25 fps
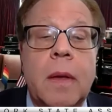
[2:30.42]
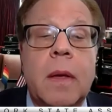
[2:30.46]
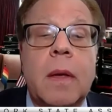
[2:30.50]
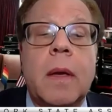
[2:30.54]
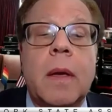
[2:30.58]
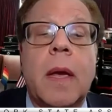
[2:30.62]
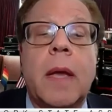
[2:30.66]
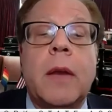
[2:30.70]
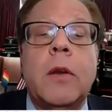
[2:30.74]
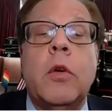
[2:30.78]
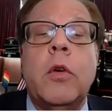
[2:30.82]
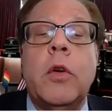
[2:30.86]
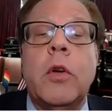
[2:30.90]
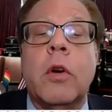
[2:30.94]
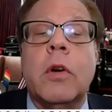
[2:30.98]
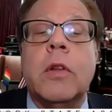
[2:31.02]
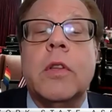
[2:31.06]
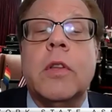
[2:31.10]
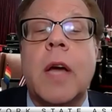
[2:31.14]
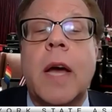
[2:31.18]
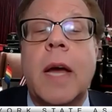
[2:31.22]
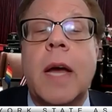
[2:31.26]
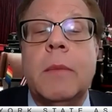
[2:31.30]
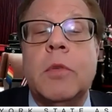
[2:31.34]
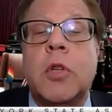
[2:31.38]
A New York
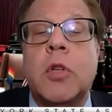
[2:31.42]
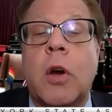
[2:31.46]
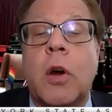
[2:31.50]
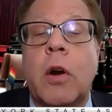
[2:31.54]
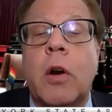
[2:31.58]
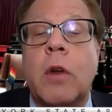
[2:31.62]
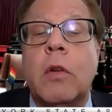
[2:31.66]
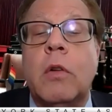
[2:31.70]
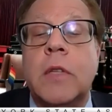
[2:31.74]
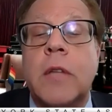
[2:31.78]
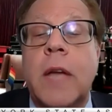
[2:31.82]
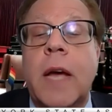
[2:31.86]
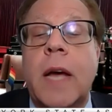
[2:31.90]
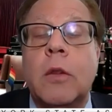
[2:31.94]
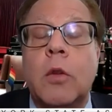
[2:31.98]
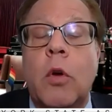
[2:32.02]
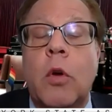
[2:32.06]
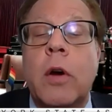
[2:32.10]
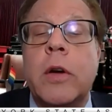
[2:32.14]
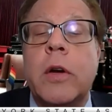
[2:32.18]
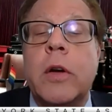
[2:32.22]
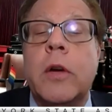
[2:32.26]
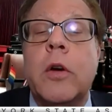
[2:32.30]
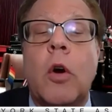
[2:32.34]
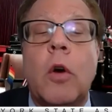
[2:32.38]
Times article not
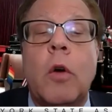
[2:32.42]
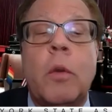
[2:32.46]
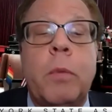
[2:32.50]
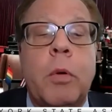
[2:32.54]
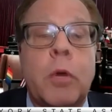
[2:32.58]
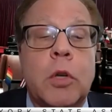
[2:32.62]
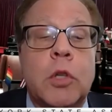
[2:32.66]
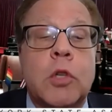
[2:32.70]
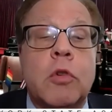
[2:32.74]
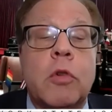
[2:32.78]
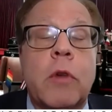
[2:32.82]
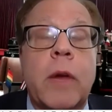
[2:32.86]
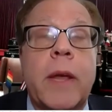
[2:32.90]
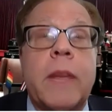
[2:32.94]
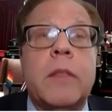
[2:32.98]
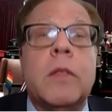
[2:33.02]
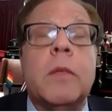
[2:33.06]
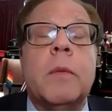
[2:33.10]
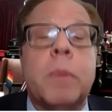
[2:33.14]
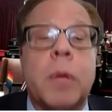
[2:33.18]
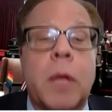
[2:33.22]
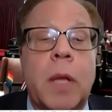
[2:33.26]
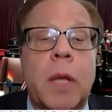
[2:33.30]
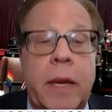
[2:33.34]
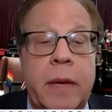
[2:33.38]
long ago portrayed
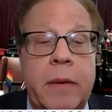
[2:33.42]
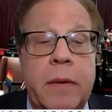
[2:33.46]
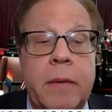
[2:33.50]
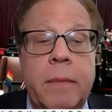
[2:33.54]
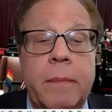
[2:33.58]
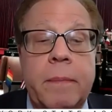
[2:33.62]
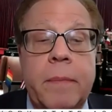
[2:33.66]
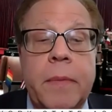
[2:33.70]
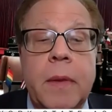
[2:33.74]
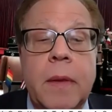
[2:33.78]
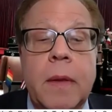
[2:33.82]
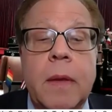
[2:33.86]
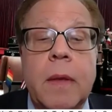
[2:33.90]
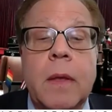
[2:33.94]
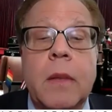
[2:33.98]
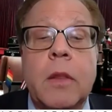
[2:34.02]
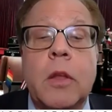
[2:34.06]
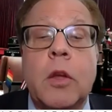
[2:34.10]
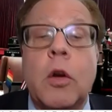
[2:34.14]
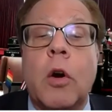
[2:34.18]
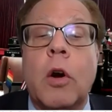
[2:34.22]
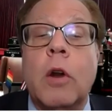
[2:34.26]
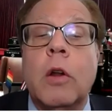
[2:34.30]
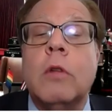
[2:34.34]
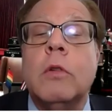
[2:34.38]
the plight.
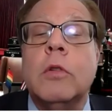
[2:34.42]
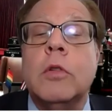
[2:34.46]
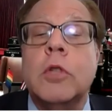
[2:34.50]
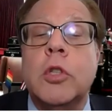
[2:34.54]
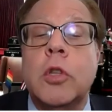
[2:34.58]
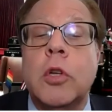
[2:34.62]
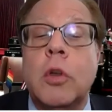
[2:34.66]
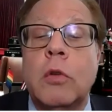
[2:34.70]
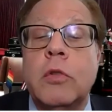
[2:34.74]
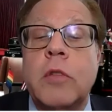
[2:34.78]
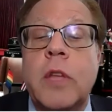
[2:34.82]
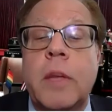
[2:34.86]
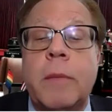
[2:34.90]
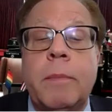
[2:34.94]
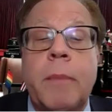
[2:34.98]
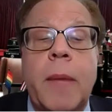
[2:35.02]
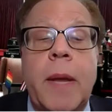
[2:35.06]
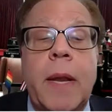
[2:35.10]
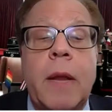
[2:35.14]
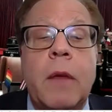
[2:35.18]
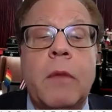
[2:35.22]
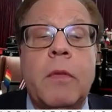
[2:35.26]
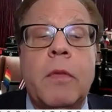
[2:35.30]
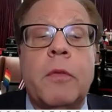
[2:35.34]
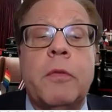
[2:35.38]
The article shows that
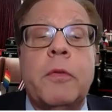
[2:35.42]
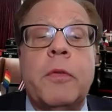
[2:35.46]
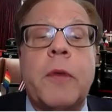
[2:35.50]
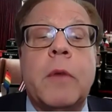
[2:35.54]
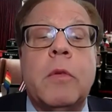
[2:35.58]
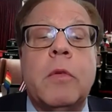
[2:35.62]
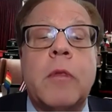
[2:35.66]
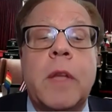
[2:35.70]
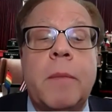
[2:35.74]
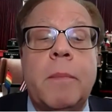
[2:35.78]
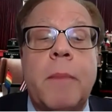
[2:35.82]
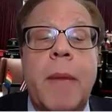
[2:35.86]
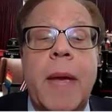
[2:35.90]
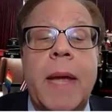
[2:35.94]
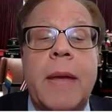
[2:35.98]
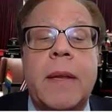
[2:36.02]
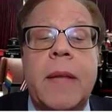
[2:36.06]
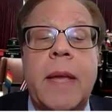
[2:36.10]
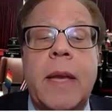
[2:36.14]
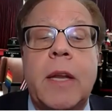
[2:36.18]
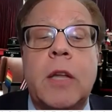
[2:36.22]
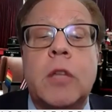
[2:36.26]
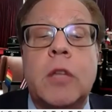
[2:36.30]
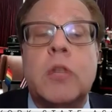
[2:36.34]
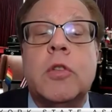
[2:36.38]
many of the federally
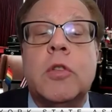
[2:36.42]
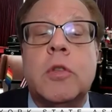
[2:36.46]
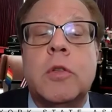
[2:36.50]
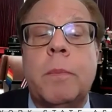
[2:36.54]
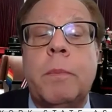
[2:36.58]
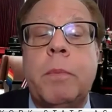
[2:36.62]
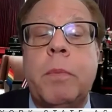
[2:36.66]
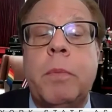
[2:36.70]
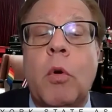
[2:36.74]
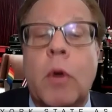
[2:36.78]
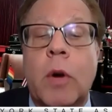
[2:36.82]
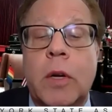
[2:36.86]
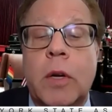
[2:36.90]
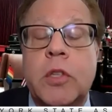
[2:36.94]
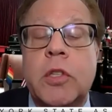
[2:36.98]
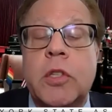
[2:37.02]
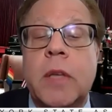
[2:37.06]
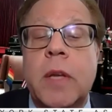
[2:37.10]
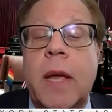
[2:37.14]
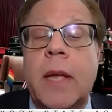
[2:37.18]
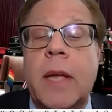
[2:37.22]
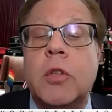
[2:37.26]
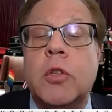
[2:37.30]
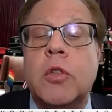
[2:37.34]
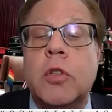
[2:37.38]
mandated supports
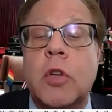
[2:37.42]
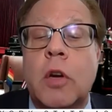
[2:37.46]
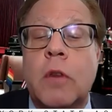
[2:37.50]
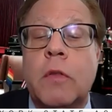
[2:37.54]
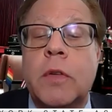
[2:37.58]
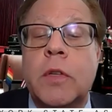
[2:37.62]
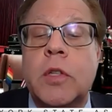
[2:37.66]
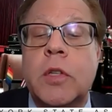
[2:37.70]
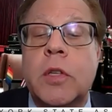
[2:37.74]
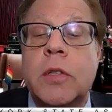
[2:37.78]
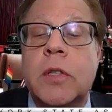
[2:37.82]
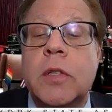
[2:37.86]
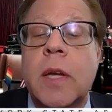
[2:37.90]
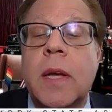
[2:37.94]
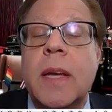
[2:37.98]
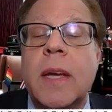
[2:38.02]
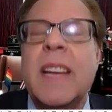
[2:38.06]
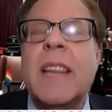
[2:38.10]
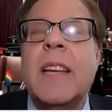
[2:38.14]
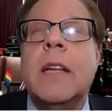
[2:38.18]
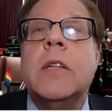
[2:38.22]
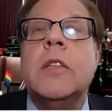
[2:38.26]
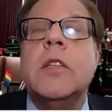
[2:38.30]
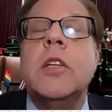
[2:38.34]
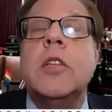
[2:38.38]
and services
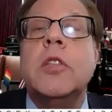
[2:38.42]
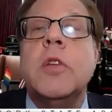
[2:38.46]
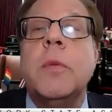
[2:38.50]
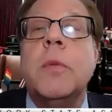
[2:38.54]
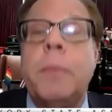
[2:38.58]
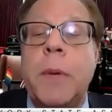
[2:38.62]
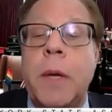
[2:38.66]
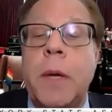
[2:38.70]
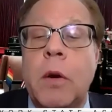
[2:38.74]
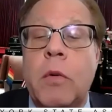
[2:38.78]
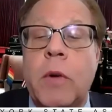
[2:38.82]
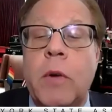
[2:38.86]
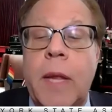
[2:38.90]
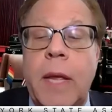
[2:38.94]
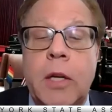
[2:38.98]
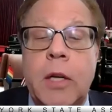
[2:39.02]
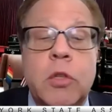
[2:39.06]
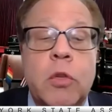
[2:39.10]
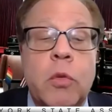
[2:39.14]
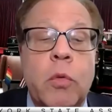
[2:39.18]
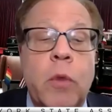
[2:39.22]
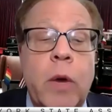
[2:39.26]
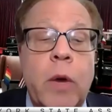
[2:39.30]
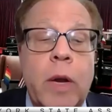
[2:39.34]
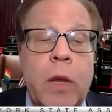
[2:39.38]
disappear at
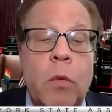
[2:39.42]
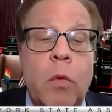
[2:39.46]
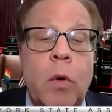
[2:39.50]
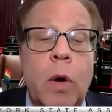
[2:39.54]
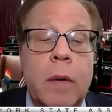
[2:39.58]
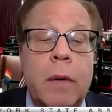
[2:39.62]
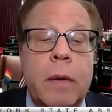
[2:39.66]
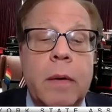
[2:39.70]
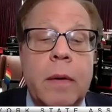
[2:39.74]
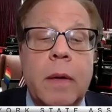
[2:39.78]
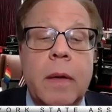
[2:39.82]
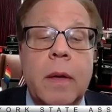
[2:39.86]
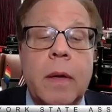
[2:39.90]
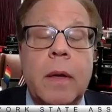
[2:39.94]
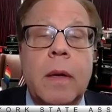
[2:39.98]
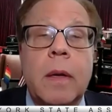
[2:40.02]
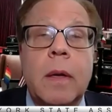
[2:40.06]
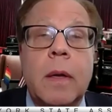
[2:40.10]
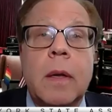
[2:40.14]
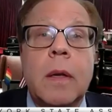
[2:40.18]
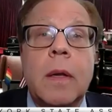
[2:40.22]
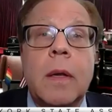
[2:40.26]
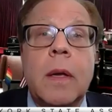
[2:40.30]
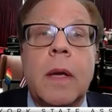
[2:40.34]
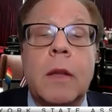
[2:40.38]
age 21,
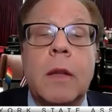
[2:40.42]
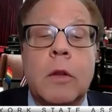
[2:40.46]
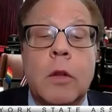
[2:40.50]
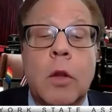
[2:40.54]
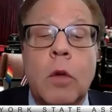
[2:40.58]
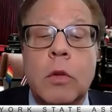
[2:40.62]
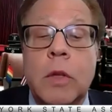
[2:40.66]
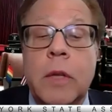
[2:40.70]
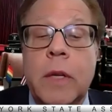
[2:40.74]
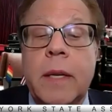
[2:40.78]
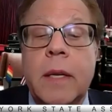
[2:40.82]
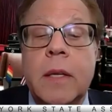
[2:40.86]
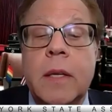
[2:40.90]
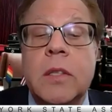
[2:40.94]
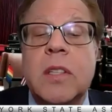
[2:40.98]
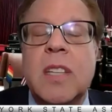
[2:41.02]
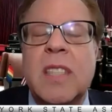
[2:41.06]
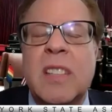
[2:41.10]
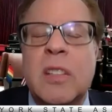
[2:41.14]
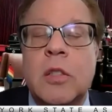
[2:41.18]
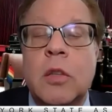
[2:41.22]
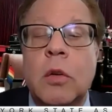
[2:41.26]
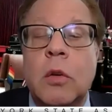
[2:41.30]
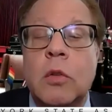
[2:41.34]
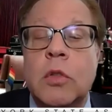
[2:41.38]
and loneliness
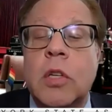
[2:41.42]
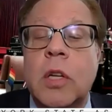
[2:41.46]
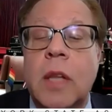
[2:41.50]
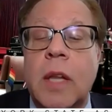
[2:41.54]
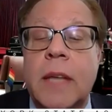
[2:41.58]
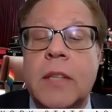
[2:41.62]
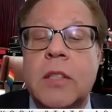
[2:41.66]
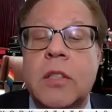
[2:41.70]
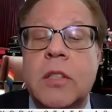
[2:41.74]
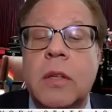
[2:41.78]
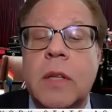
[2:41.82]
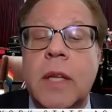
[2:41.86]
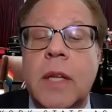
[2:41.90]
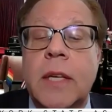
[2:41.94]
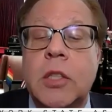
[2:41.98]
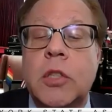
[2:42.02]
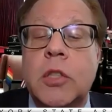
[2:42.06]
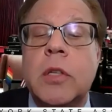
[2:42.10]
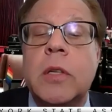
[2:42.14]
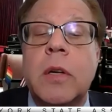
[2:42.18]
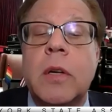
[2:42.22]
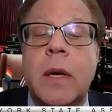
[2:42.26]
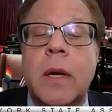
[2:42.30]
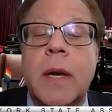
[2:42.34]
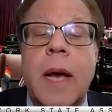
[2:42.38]
and social
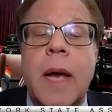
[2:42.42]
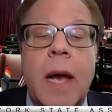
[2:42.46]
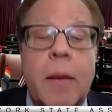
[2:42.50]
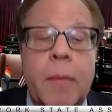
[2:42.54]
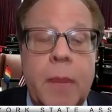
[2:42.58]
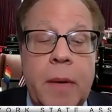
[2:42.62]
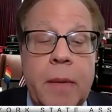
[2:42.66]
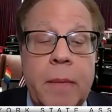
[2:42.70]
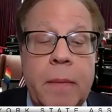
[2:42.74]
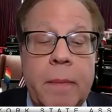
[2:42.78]
isolation are common.